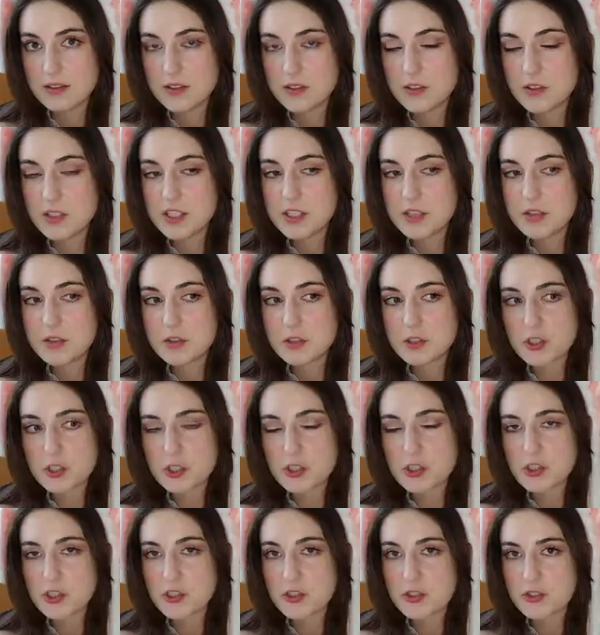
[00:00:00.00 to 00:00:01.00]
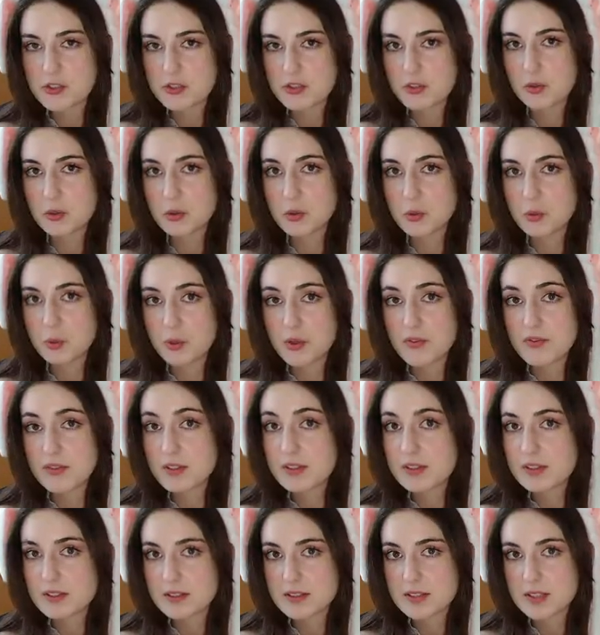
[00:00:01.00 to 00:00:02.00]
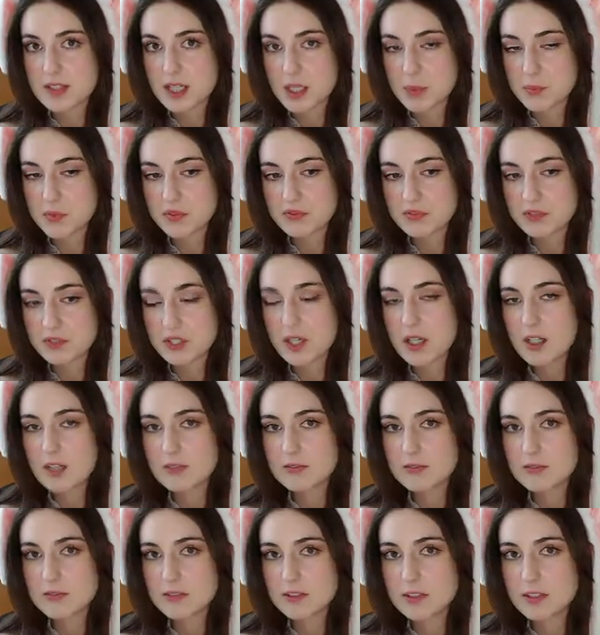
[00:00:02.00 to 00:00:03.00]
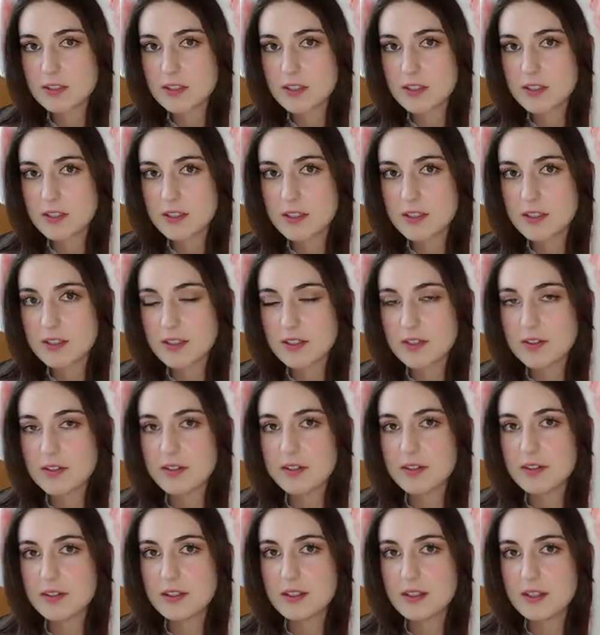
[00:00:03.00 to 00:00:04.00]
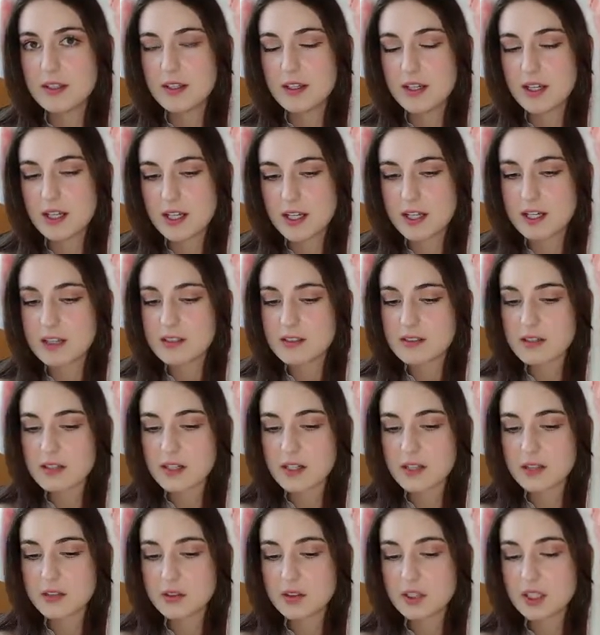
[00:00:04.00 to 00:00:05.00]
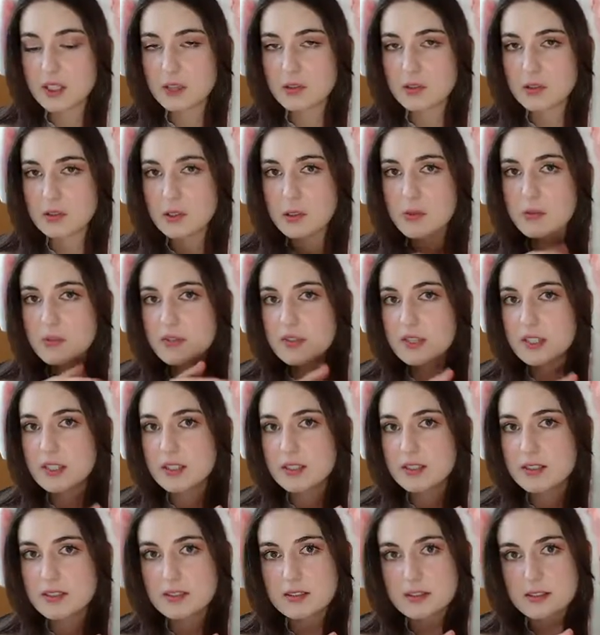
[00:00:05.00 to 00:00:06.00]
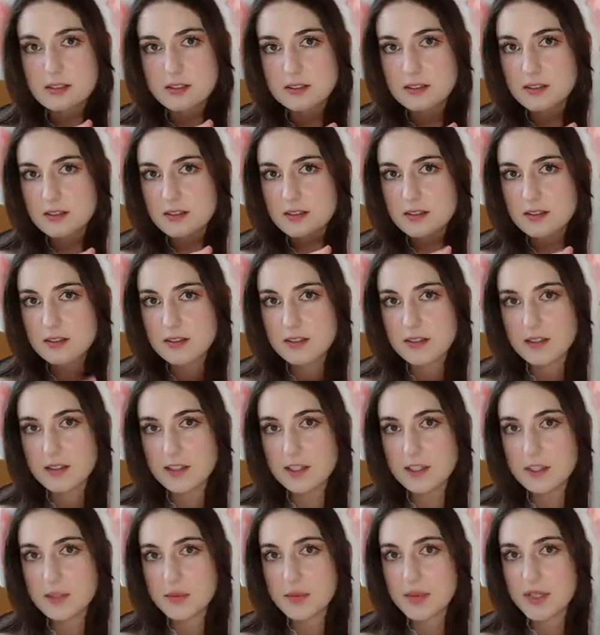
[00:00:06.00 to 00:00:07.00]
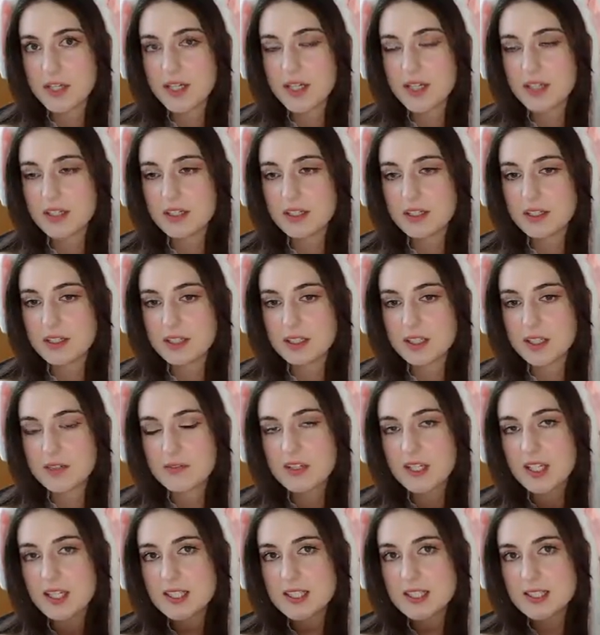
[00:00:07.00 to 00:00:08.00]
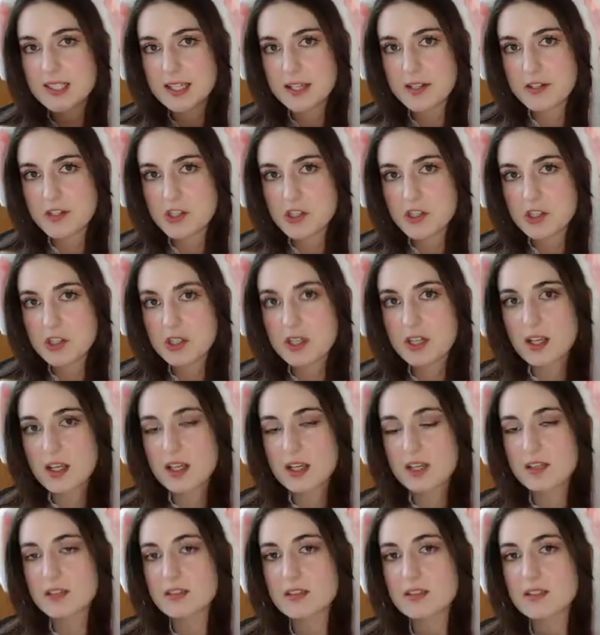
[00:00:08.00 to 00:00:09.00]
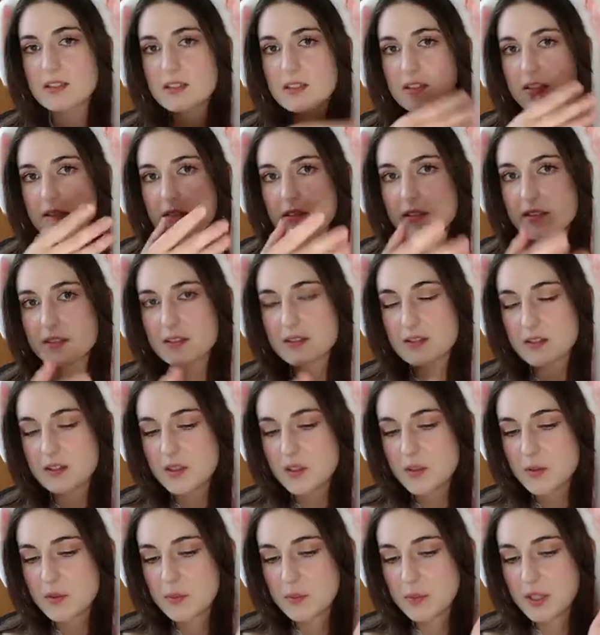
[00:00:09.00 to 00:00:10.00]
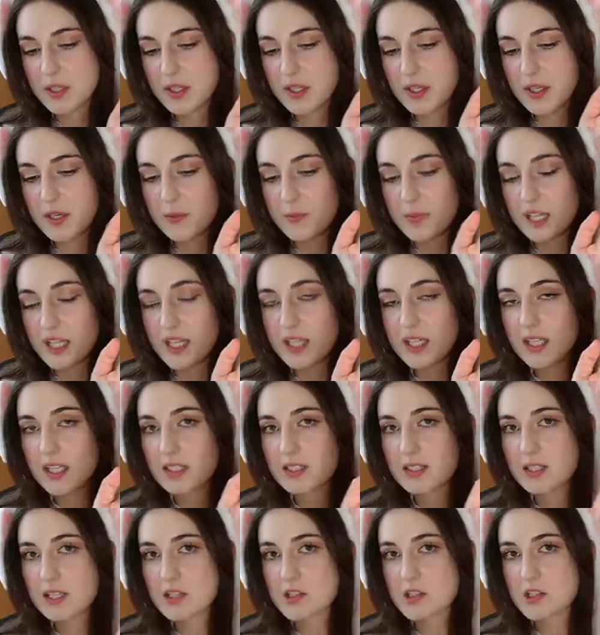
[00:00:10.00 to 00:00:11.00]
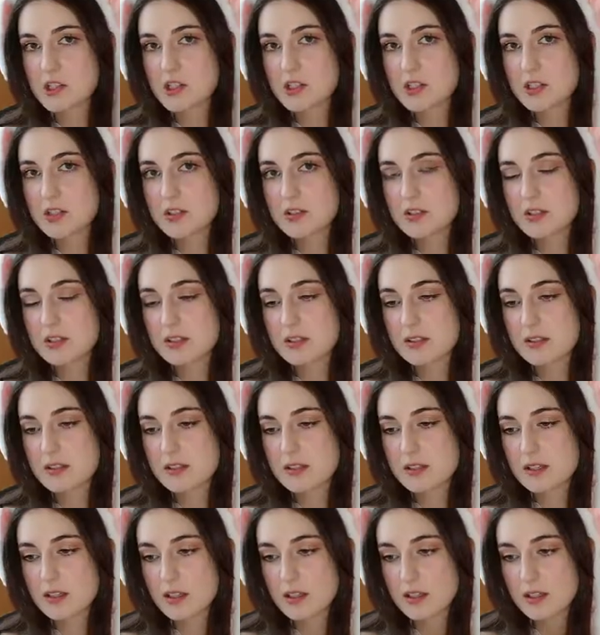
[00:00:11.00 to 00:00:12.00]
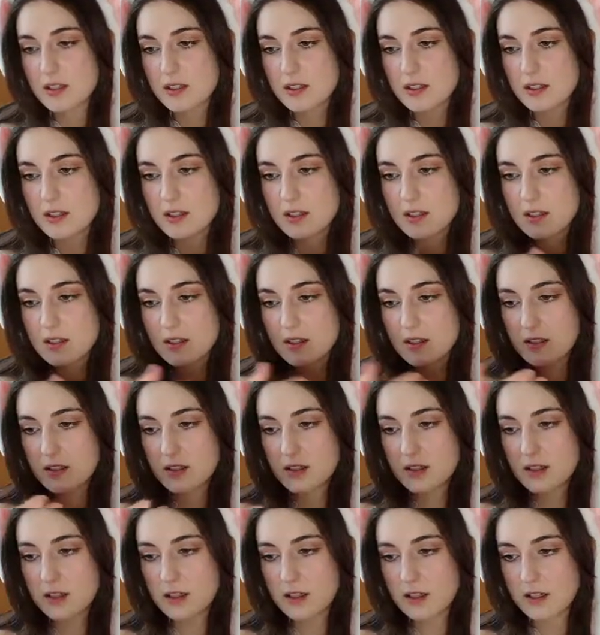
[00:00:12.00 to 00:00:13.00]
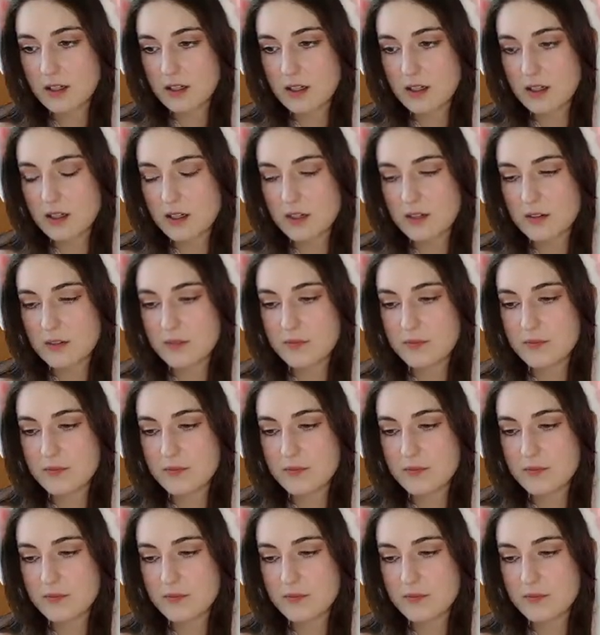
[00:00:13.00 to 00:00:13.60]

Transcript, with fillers: You need to nurture your soul with this type of love. And uh, you can grow with it by uh, giving it attention and, and uh, paying attention to this uh,